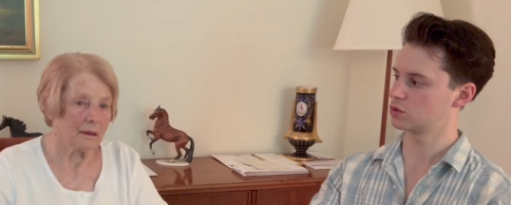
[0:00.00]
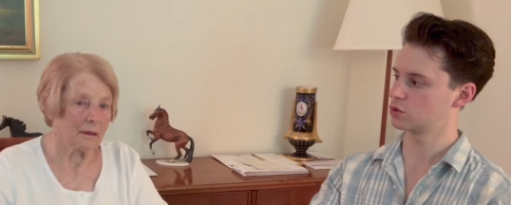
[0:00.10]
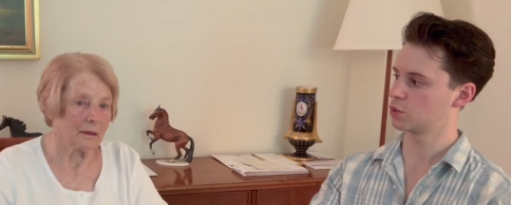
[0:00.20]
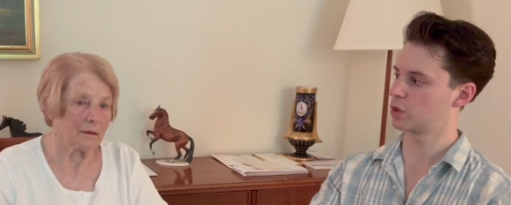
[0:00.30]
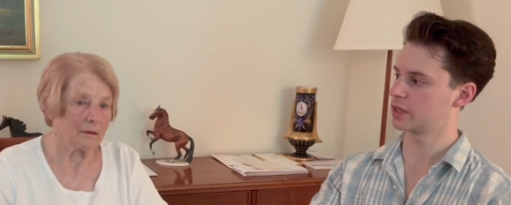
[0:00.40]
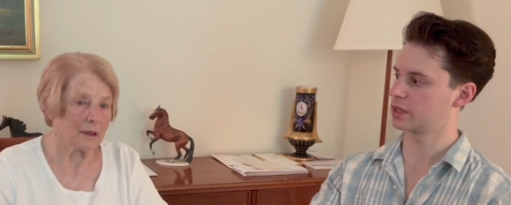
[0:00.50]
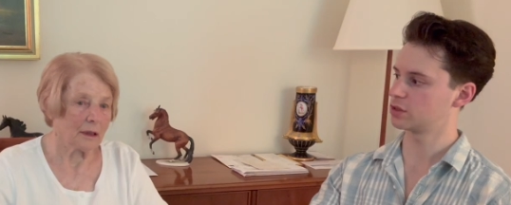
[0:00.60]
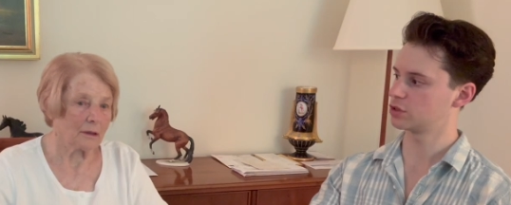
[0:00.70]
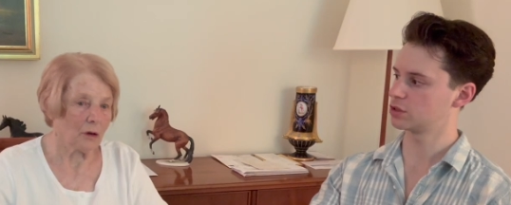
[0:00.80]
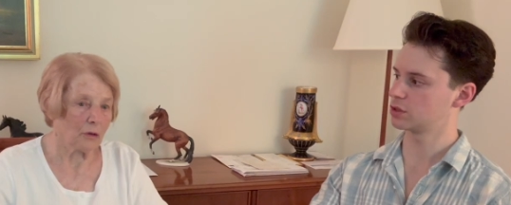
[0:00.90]
Speaker 1: to what age?
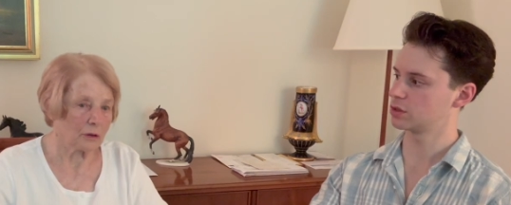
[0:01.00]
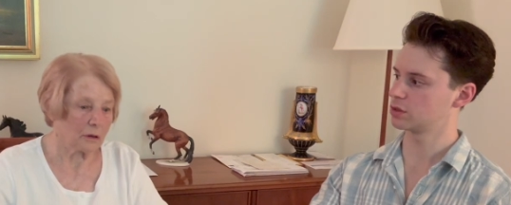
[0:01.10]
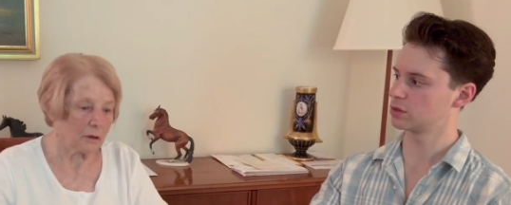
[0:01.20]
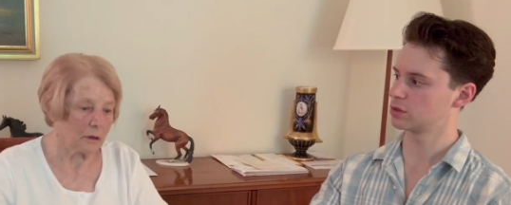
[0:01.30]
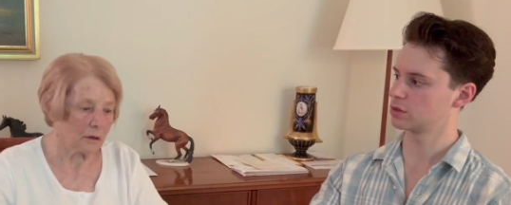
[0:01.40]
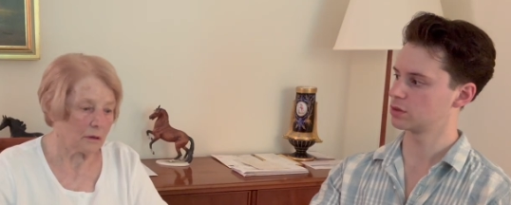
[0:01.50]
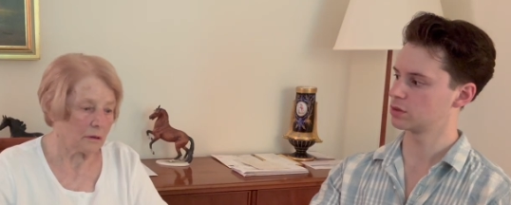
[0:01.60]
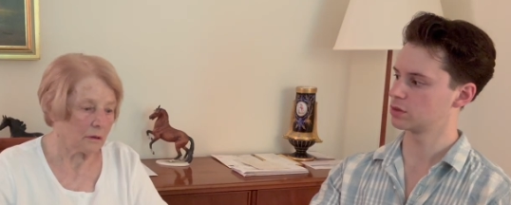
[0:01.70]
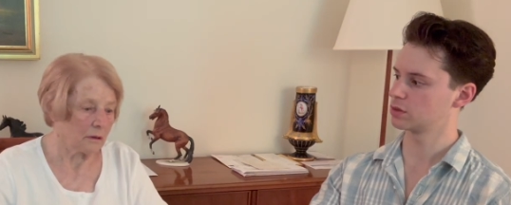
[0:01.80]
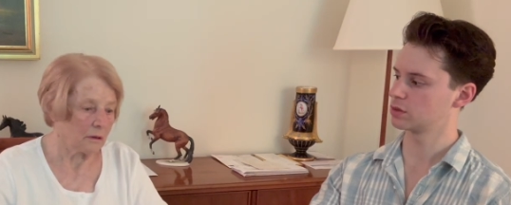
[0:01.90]
They taught,
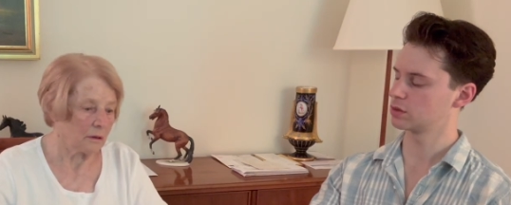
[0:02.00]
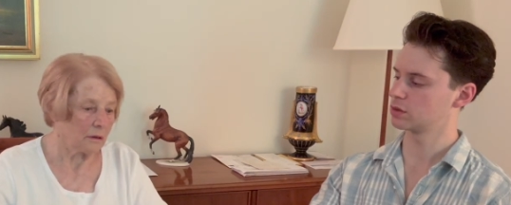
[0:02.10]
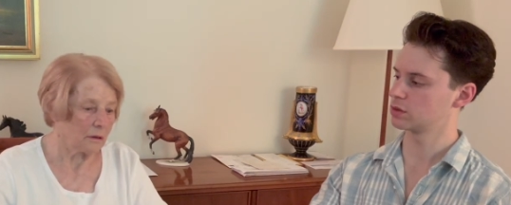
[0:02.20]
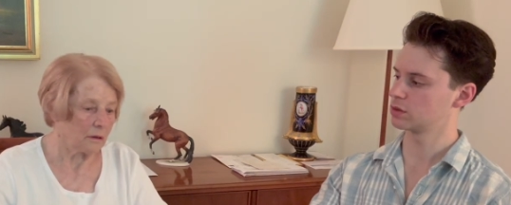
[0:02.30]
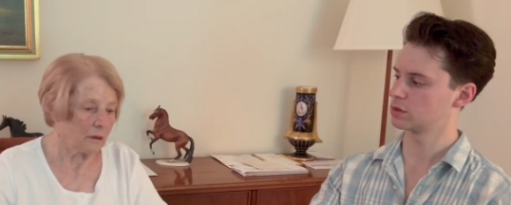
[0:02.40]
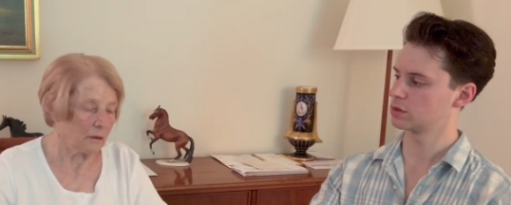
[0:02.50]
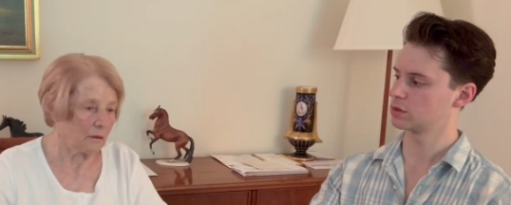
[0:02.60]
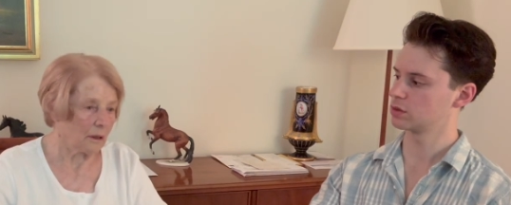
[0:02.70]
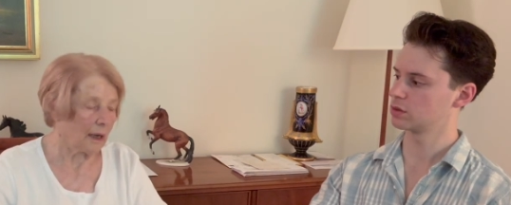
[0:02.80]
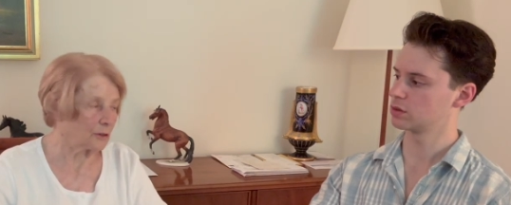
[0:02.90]
yeah. You
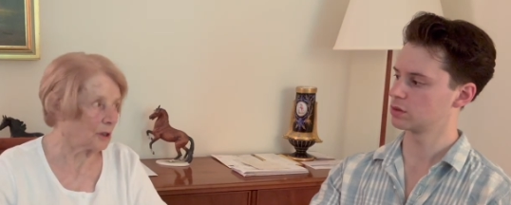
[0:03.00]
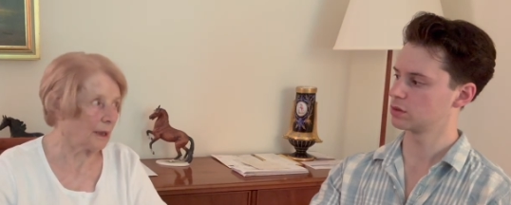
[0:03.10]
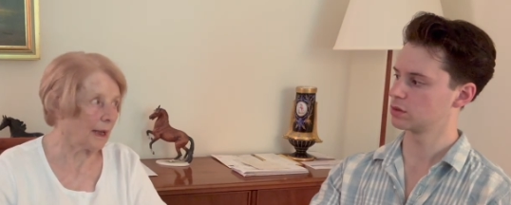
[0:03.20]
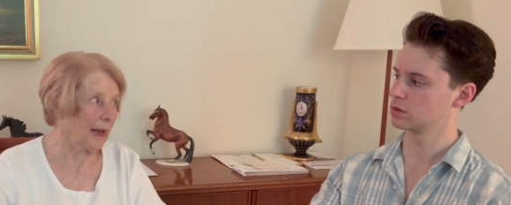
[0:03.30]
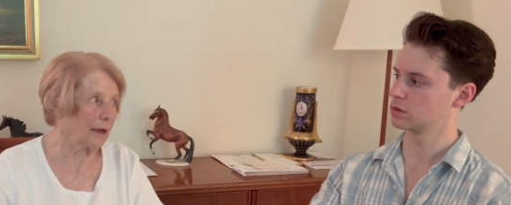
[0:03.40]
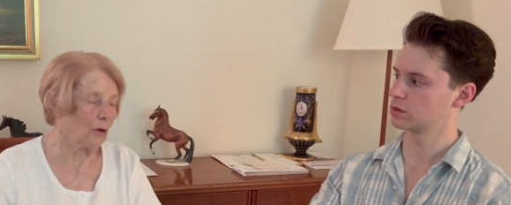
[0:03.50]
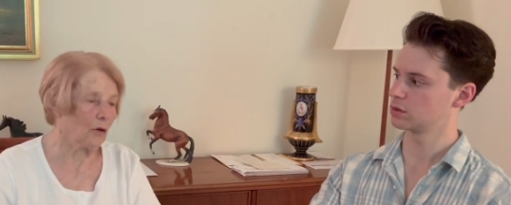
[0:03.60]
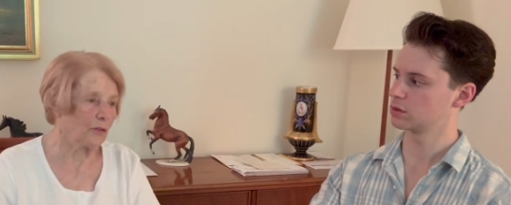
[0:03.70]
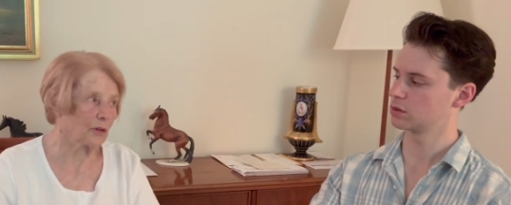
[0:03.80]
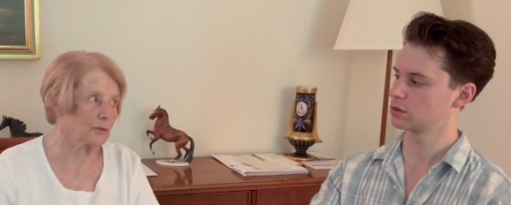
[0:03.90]
know, actually, I
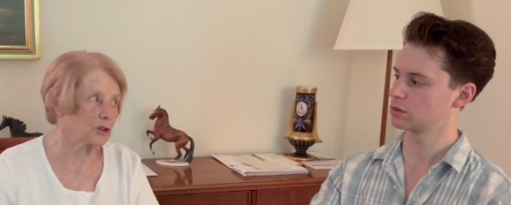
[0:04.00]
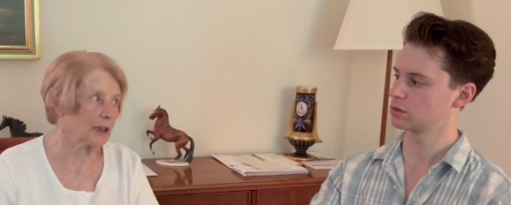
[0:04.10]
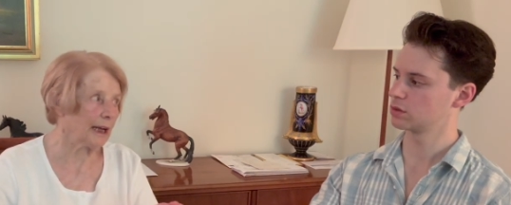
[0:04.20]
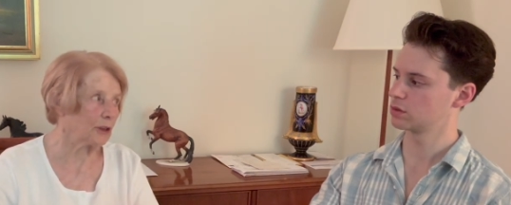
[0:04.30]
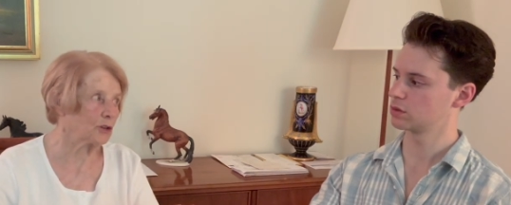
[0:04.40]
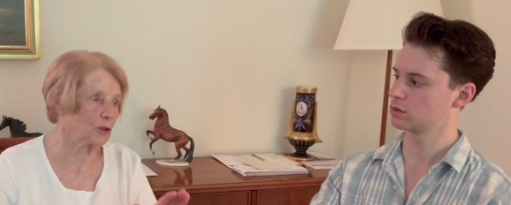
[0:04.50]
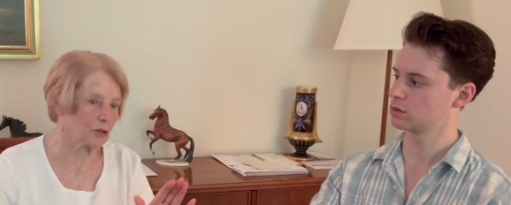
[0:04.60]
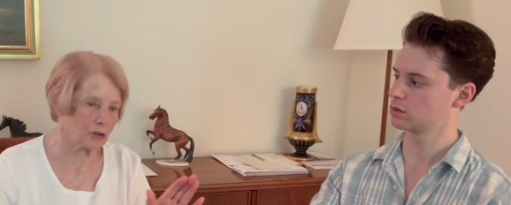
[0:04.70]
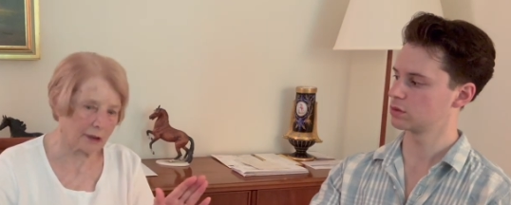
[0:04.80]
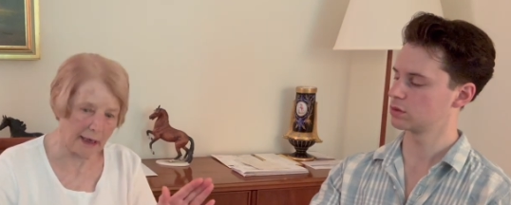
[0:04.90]
go from stage
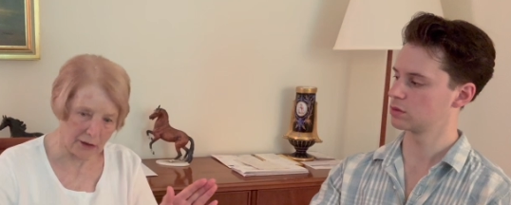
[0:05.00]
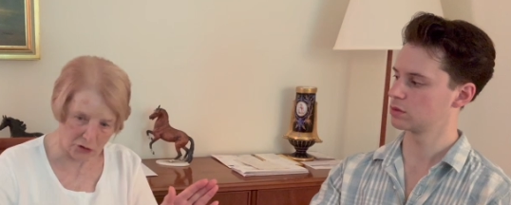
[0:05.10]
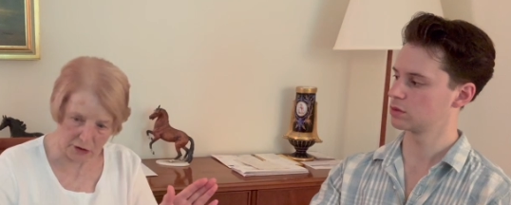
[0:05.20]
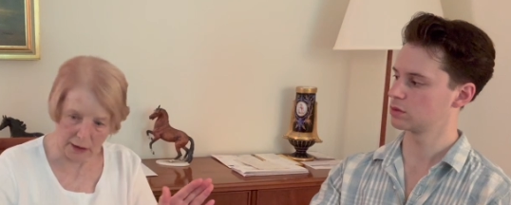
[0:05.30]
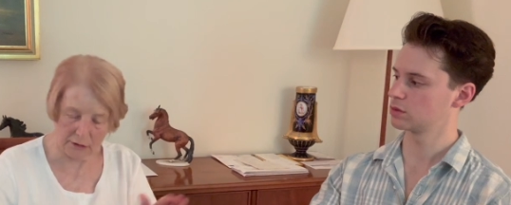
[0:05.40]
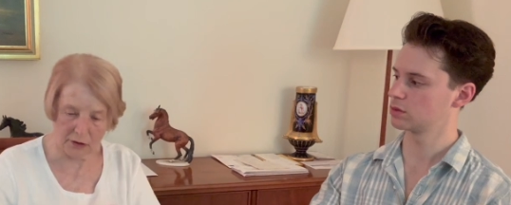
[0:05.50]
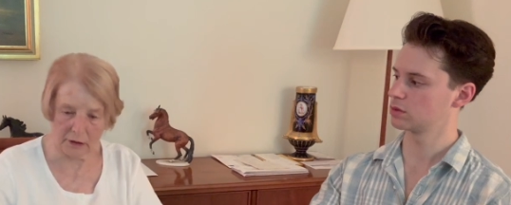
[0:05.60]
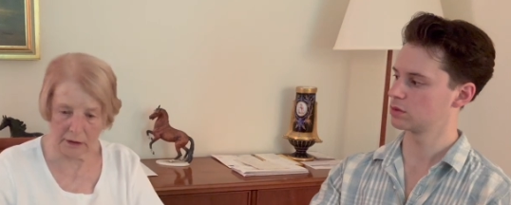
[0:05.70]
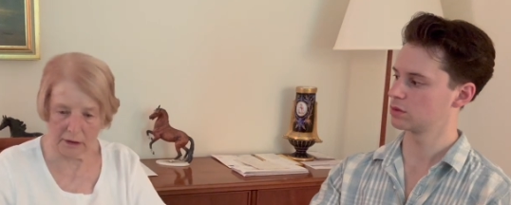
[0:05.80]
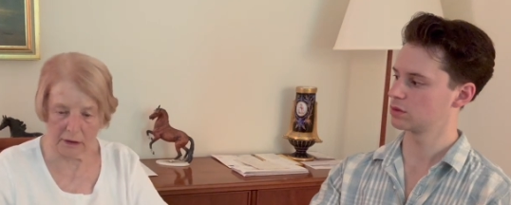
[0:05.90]
to stage. That's
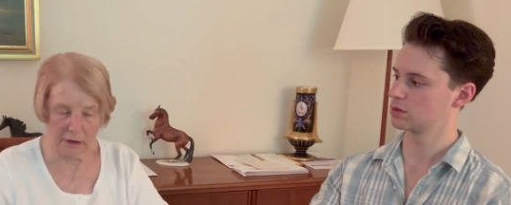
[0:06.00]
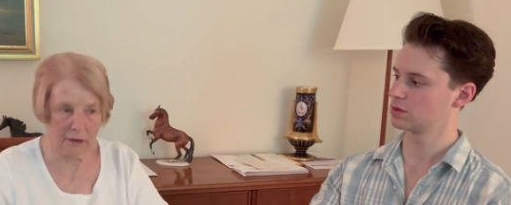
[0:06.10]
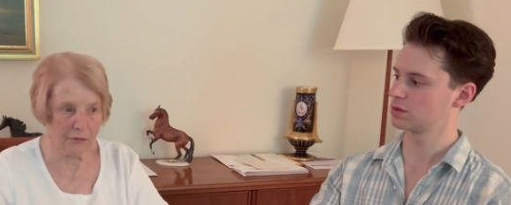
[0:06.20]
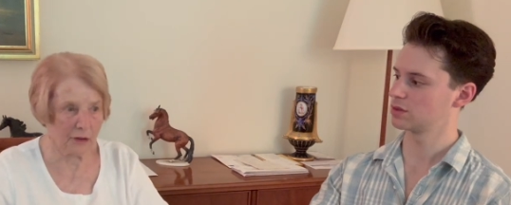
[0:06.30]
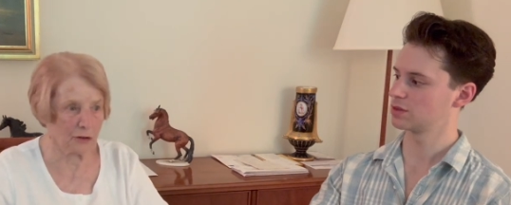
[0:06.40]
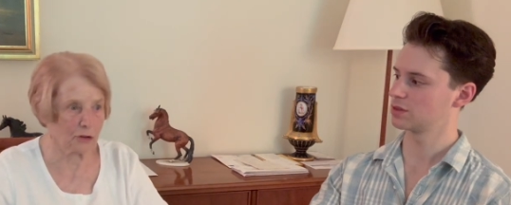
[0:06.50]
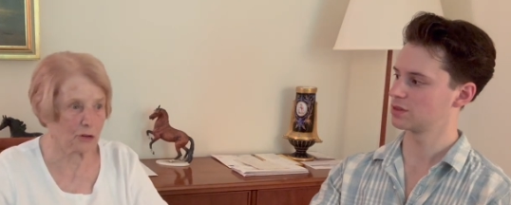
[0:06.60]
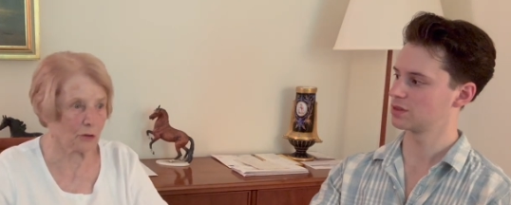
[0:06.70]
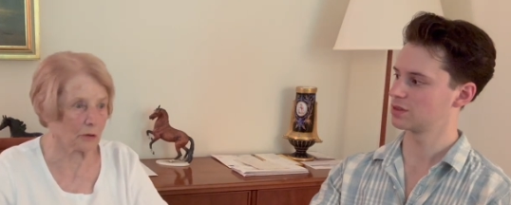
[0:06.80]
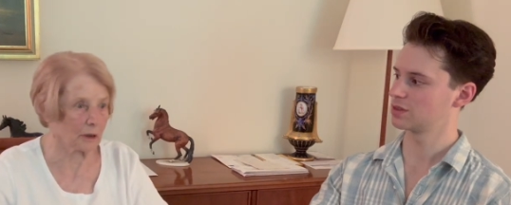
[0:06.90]
a, a different
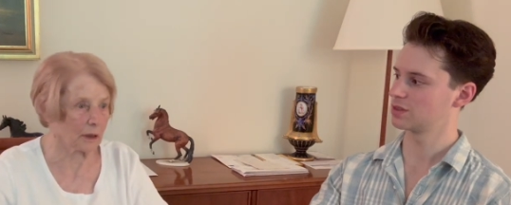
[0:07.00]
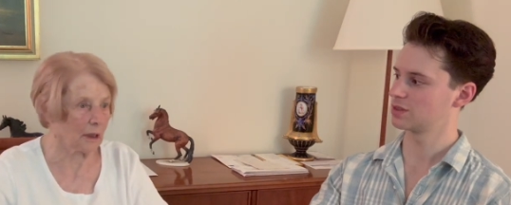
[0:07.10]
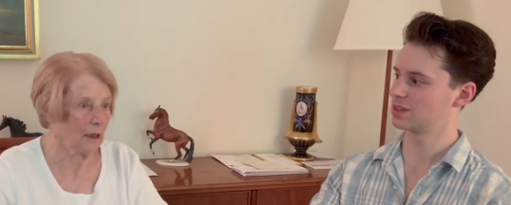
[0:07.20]
story.